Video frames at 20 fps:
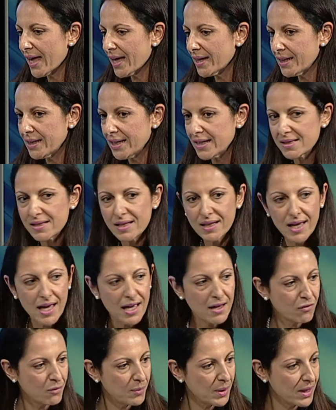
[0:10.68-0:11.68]
that Analisa
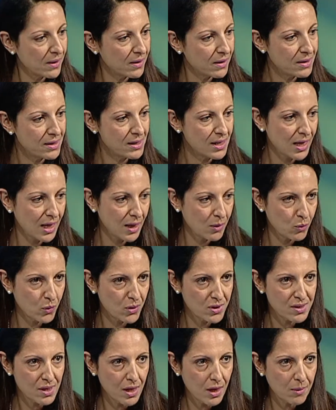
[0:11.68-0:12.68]
gave me and the team
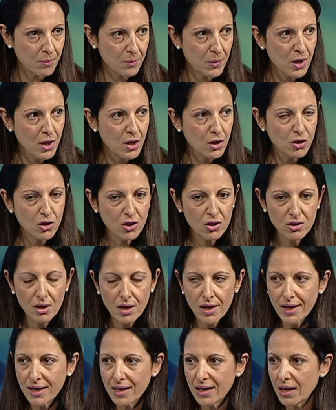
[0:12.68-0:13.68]
was um, could
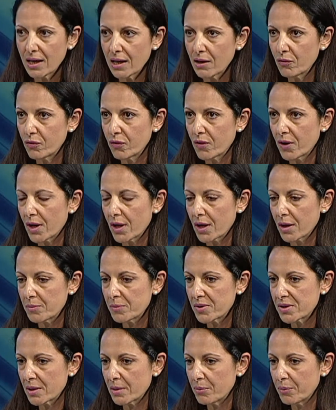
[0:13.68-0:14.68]
I give
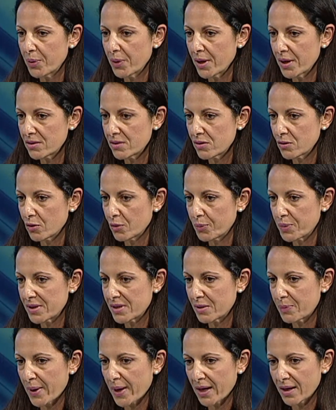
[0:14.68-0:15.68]
um, some personal
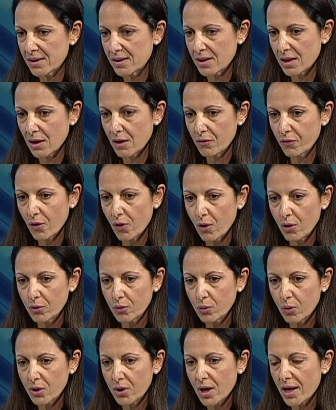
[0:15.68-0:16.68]
perspective
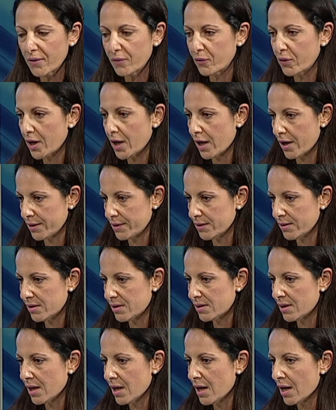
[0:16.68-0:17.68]
on what I've
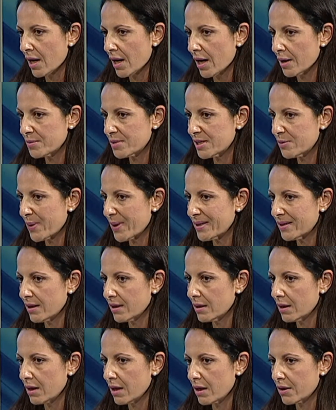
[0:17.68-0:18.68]
learnt um,
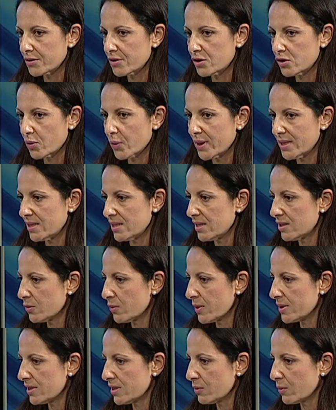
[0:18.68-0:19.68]
spending the last 20,
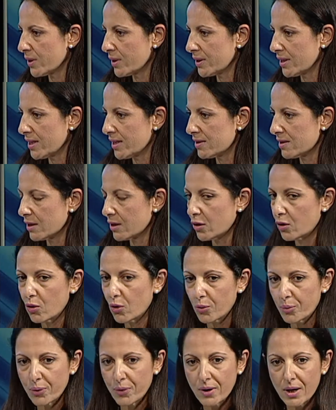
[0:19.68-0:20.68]
21 years in
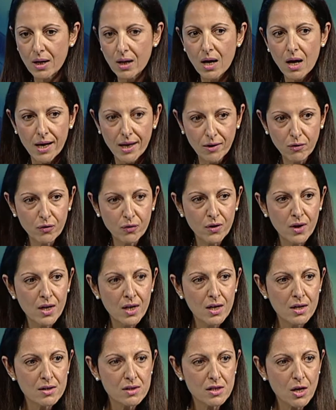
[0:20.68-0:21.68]
corporate life.
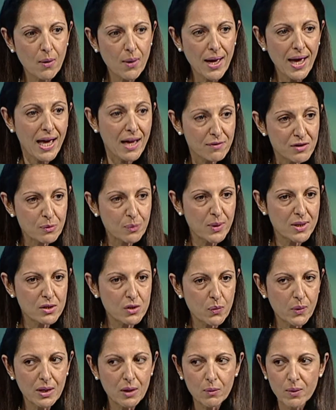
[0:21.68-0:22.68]
So I have spent
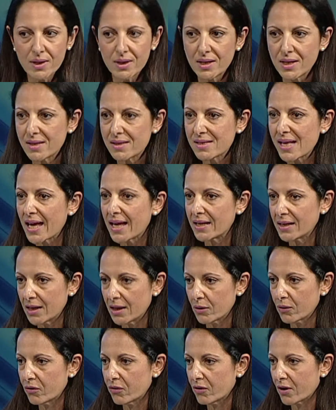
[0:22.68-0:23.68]
21 years at
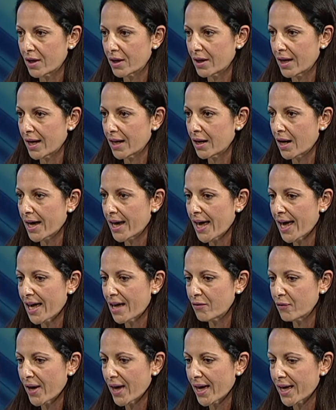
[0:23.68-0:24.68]
Nielsen and I
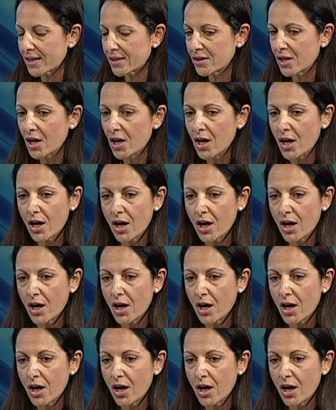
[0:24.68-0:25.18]
have had